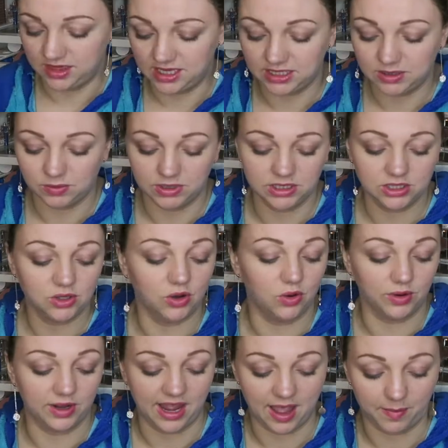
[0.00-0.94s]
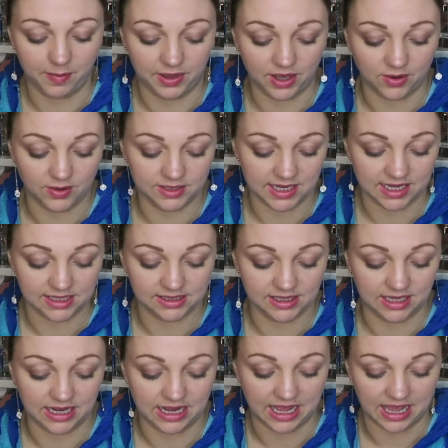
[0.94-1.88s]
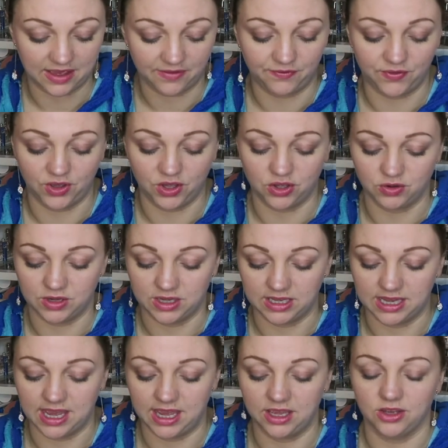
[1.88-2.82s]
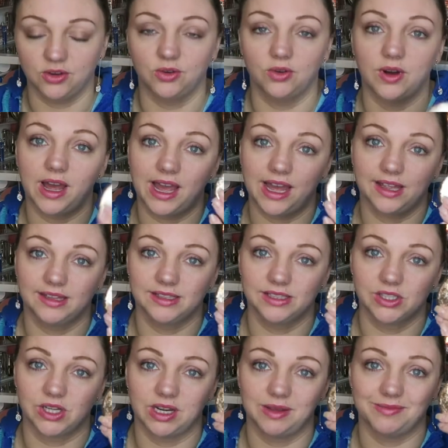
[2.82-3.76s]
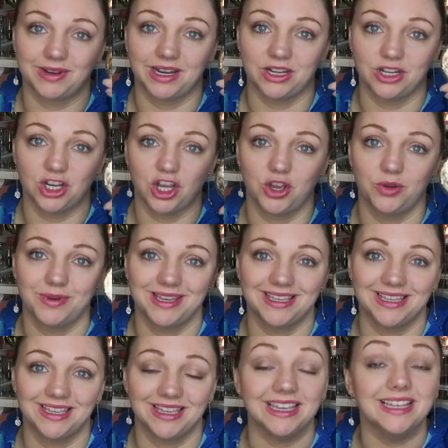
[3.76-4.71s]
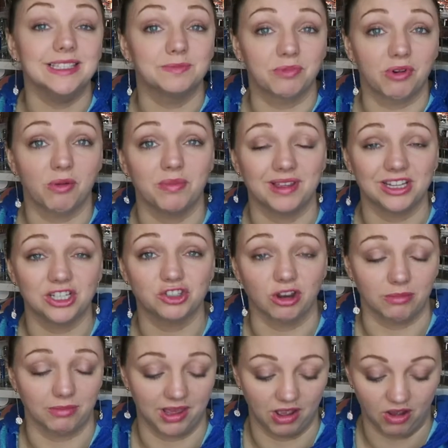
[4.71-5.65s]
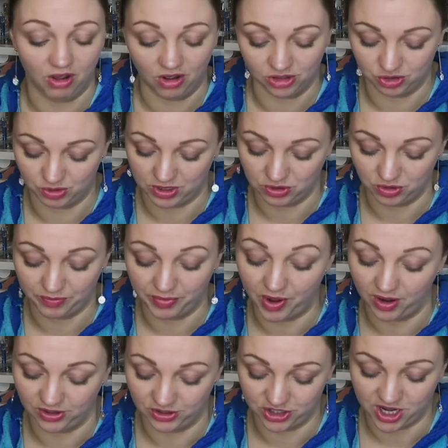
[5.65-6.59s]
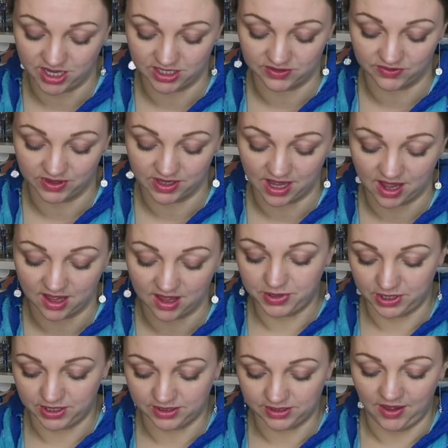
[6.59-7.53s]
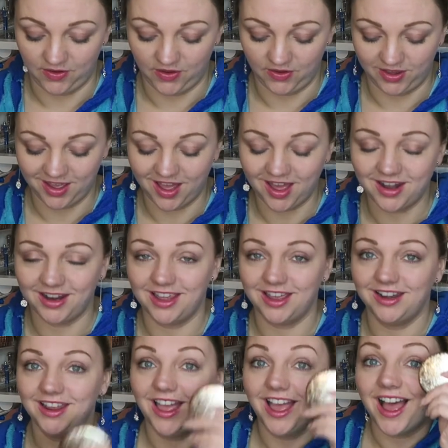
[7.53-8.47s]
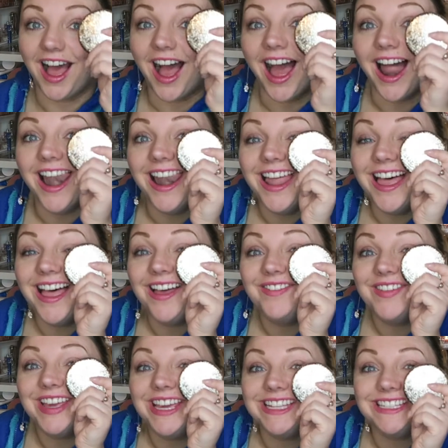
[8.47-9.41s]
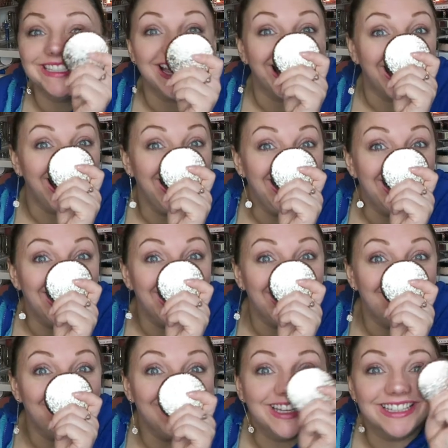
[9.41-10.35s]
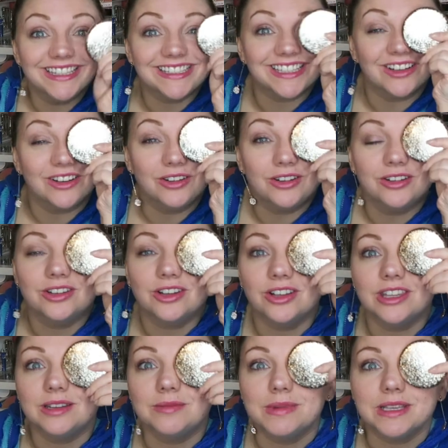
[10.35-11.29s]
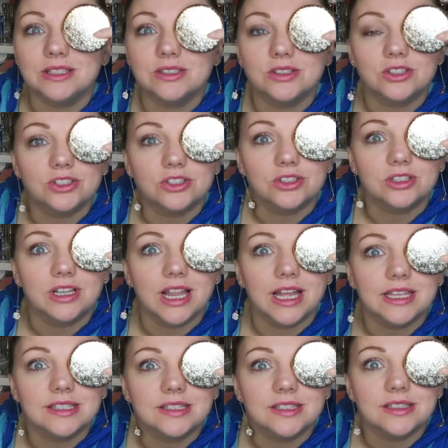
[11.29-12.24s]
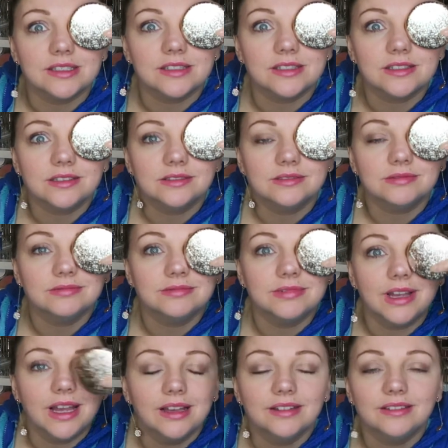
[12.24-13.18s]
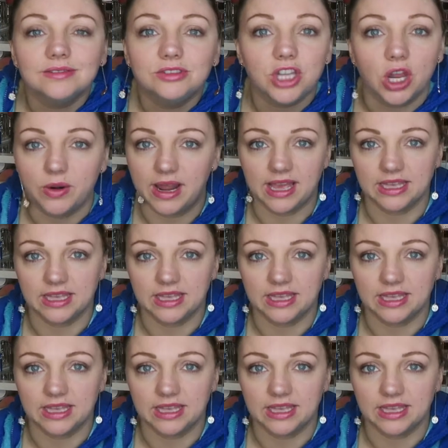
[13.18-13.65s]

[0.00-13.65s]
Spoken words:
This one is called Happy Go Dazzling, if you can get your hands on it. But I know it's probably extremely hard, so I do apologise for that. But if you got it, I love it. I love it. Oh, God, they make such good glasses. Don't